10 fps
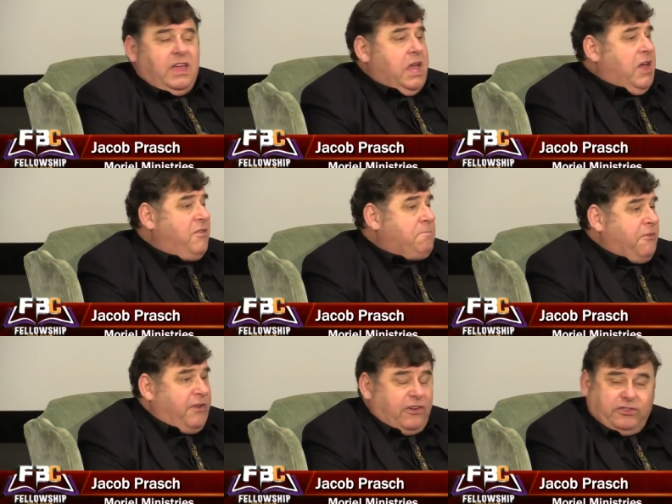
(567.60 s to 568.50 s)
Even
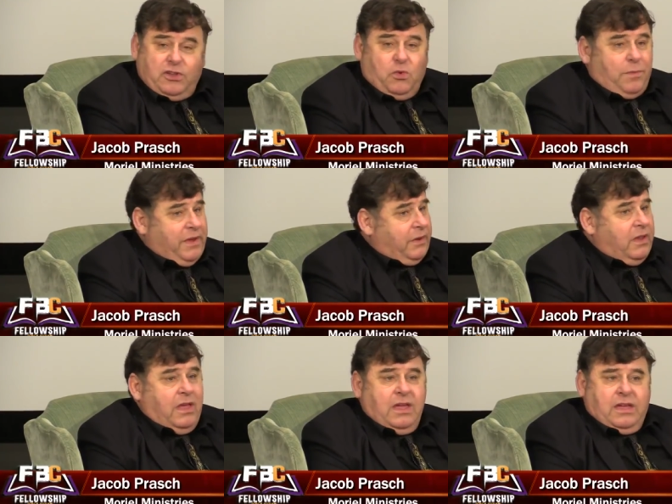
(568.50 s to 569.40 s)
professional women
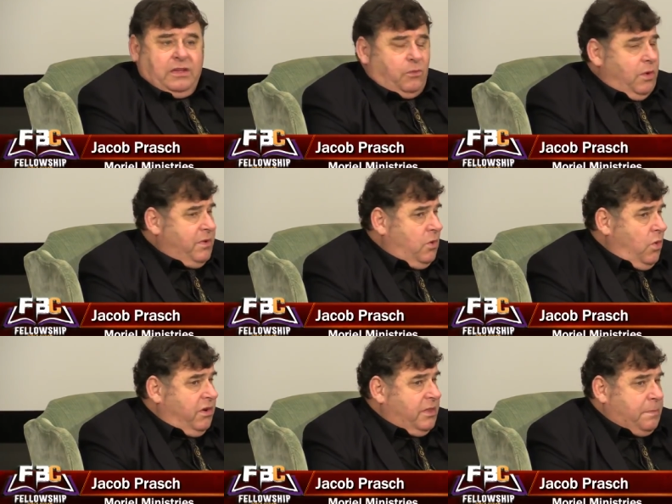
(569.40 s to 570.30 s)
women
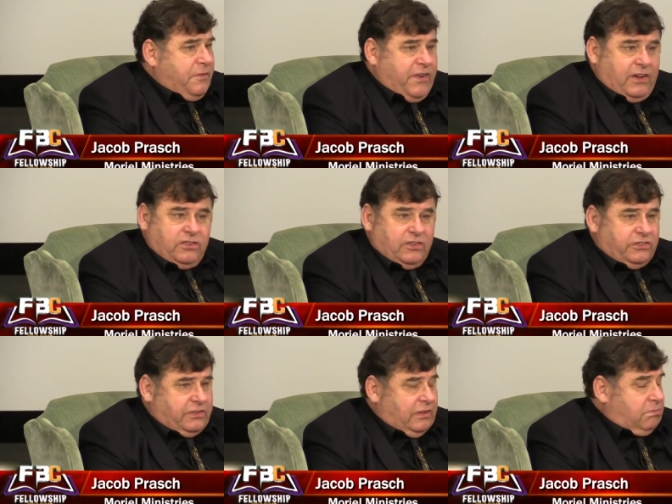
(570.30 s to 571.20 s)
who are in the
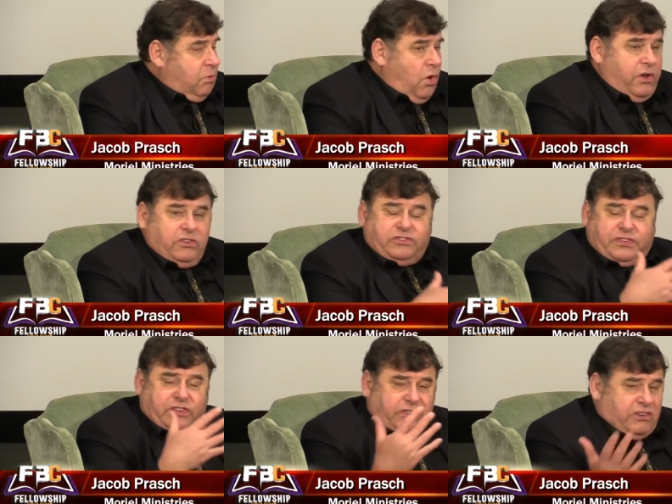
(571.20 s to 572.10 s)
professions, lawyers,
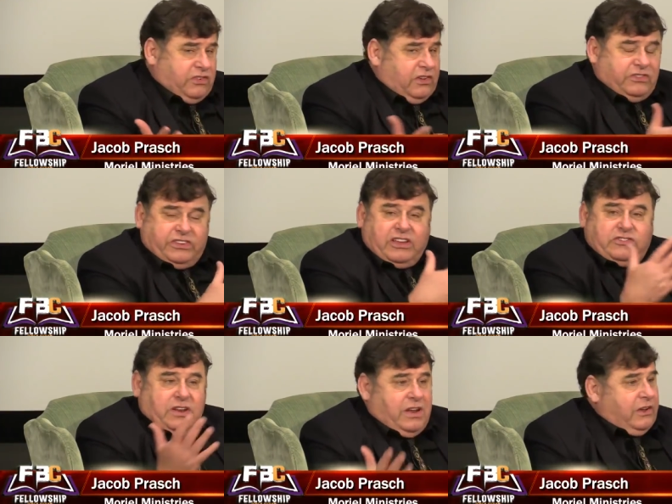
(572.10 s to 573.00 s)
physicians,
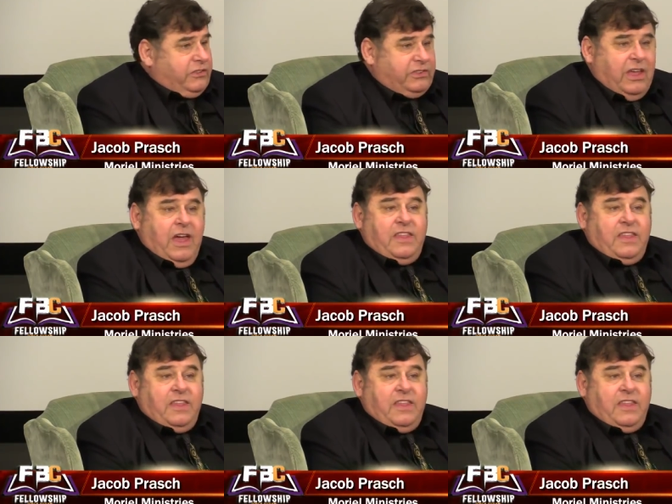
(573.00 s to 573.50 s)
engineers,